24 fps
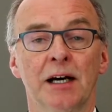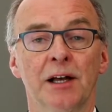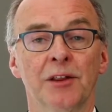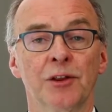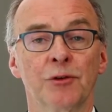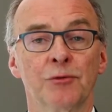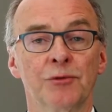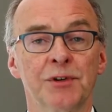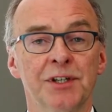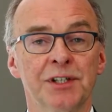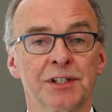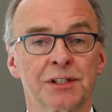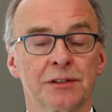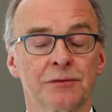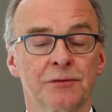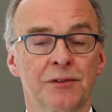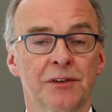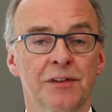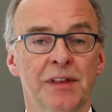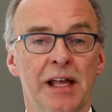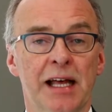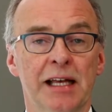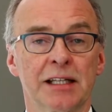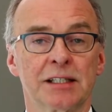And the reason
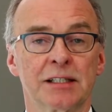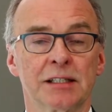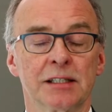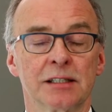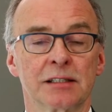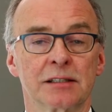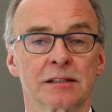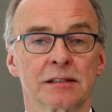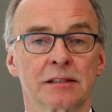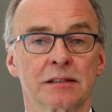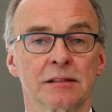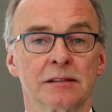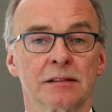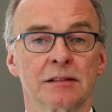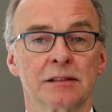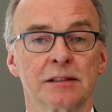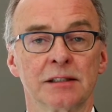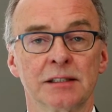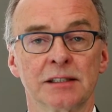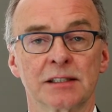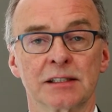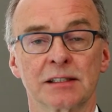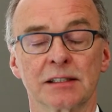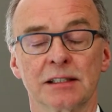for that is
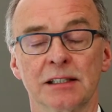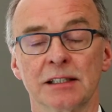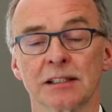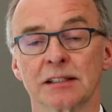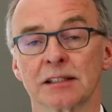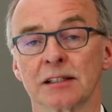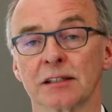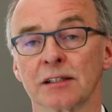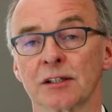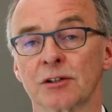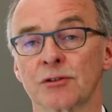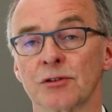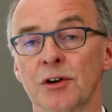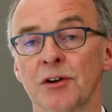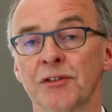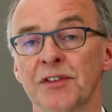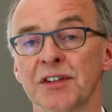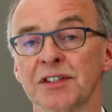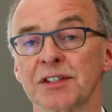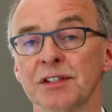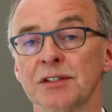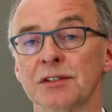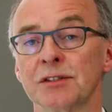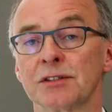that the
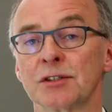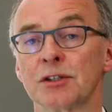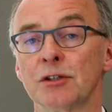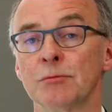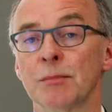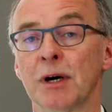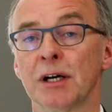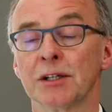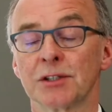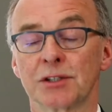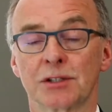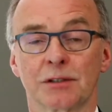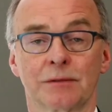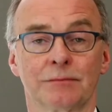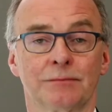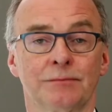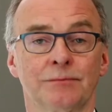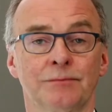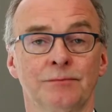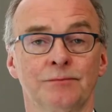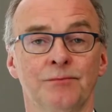growth isn't too much.